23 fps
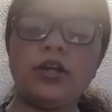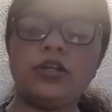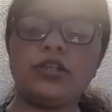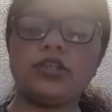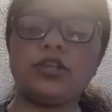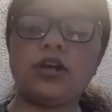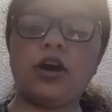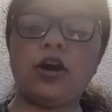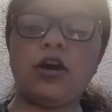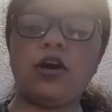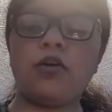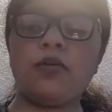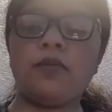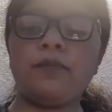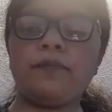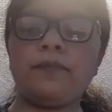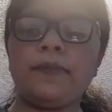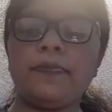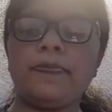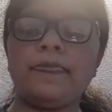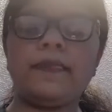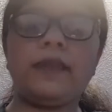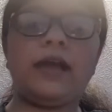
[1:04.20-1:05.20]
So
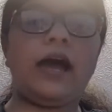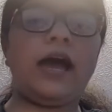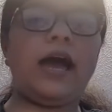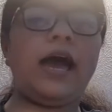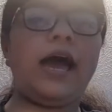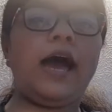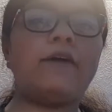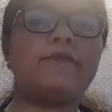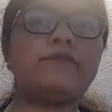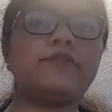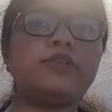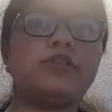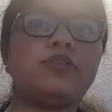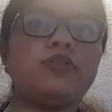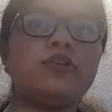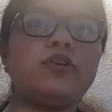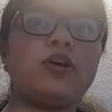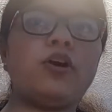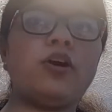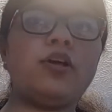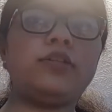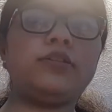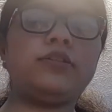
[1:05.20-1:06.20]
I have to
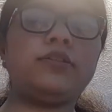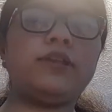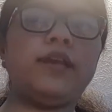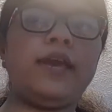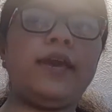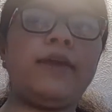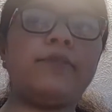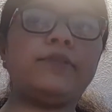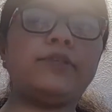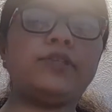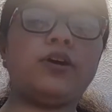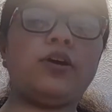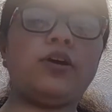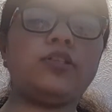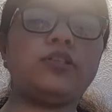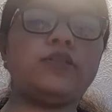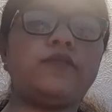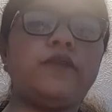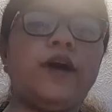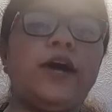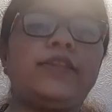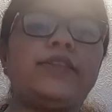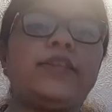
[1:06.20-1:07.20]
look on Amazon to
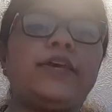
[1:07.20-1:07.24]
find